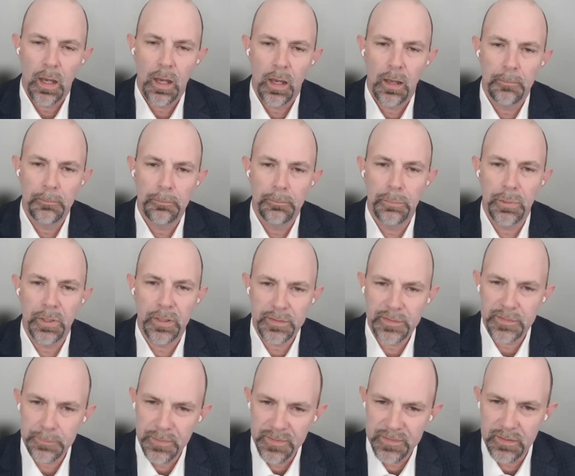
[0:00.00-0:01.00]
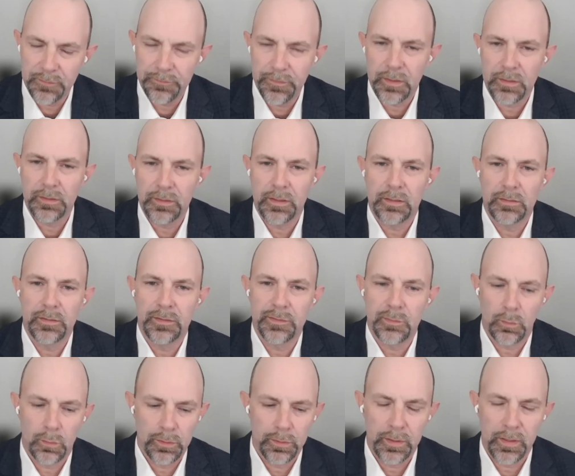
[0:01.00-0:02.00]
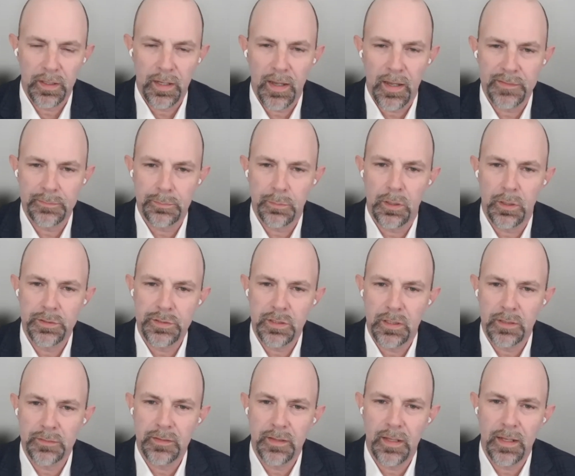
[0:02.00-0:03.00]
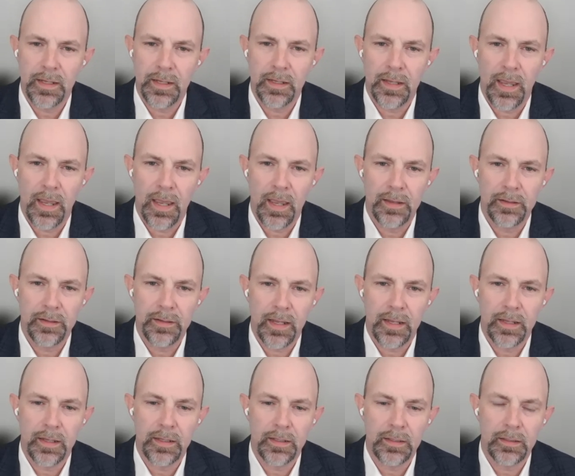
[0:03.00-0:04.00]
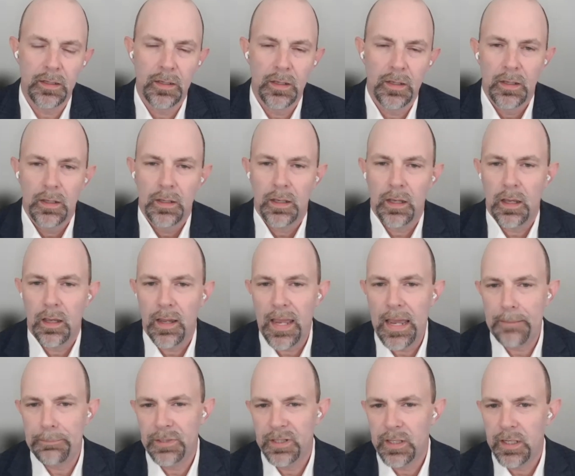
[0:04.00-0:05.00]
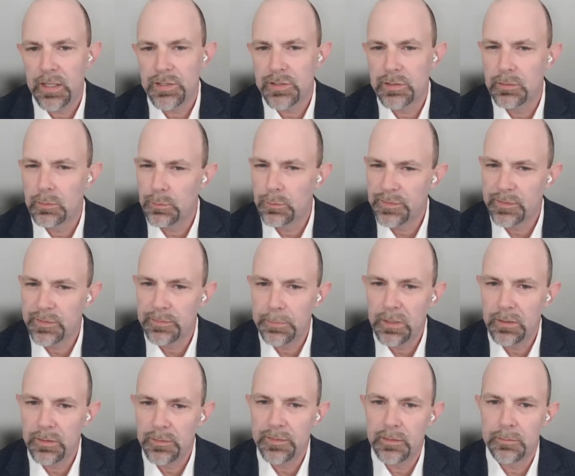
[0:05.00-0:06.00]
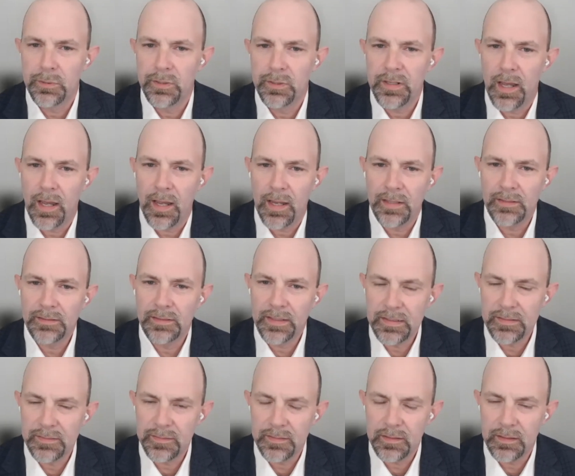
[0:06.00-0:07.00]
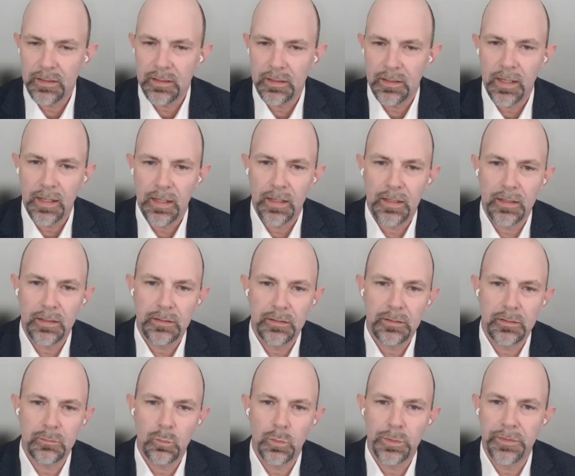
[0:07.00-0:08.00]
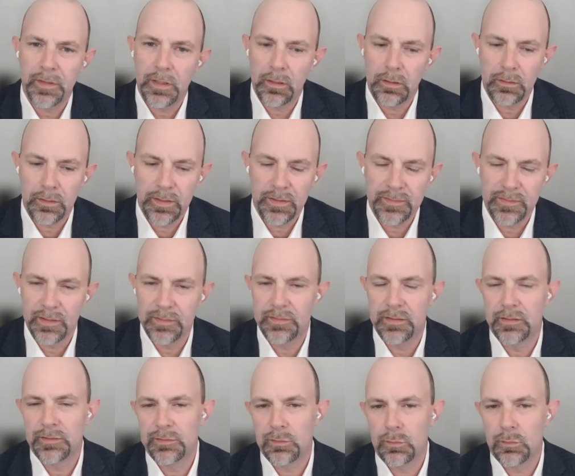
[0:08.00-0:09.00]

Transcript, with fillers: um, but specifically in this oil and gas project, they had a uh, application that was experiencing pretty high latency, and with their existing